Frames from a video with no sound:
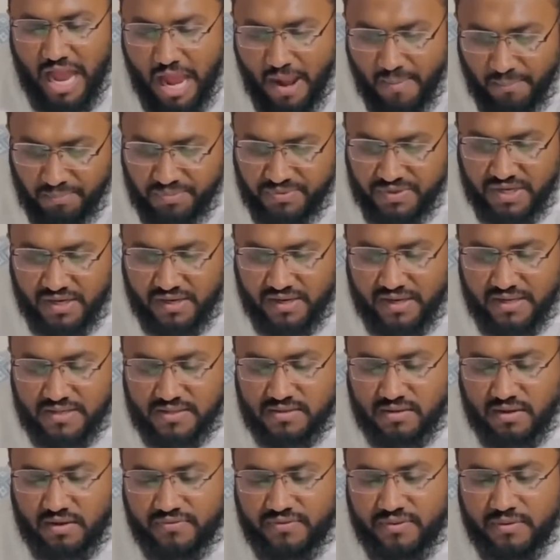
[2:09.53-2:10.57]

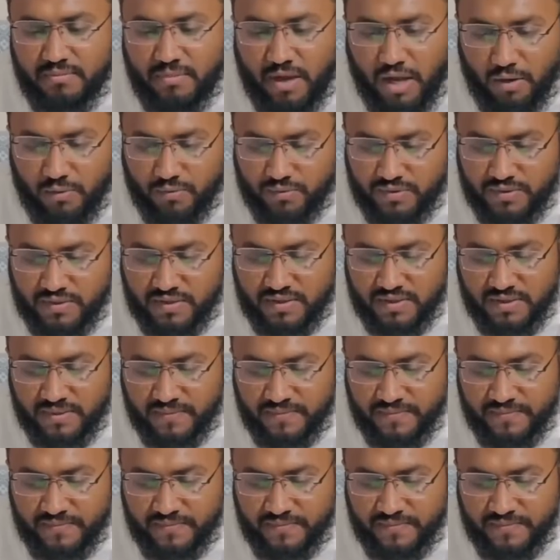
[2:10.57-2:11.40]
emptiness of the mouth.